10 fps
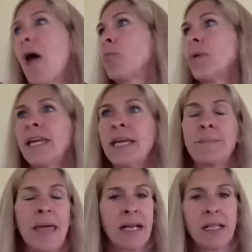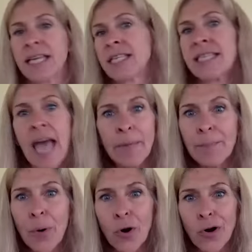We make like salmon
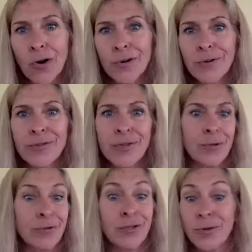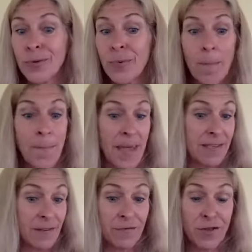burgers. So we'll do a
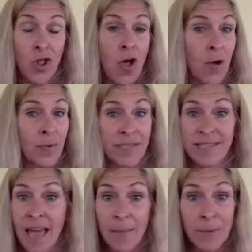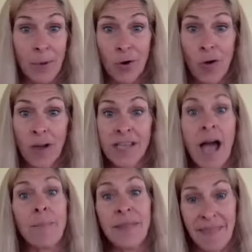base of slaw with a salmon burger on
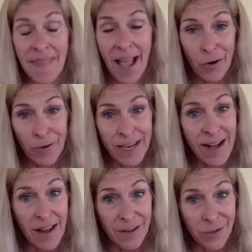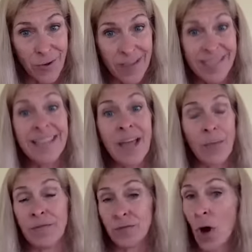top and then that green goddess dressing that
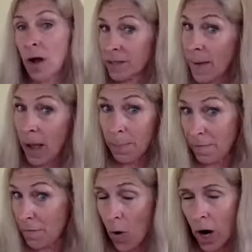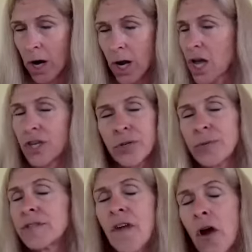we've talked about before. So
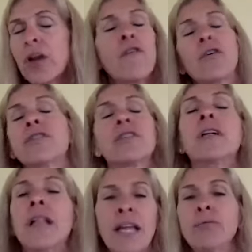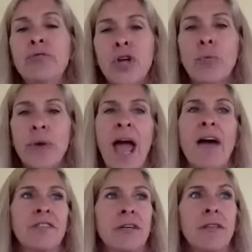it's very versatile and you don't
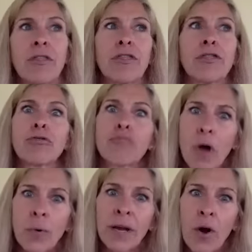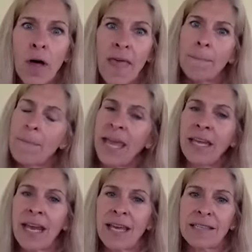have to throw in all that
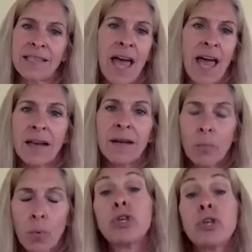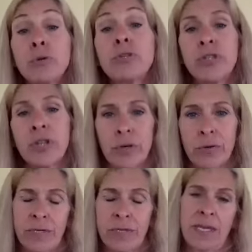mayonnaise that we're used to
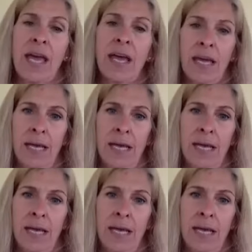today.